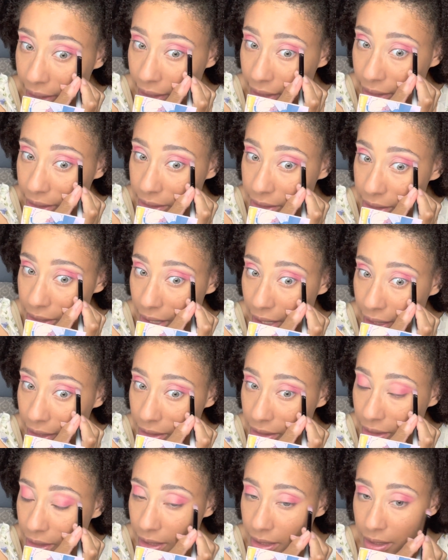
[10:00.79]
And I
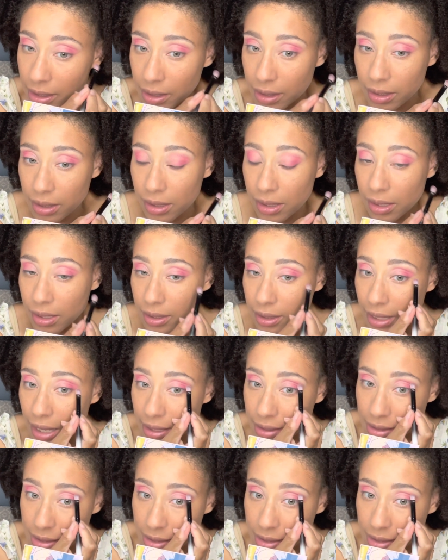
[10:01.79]
think that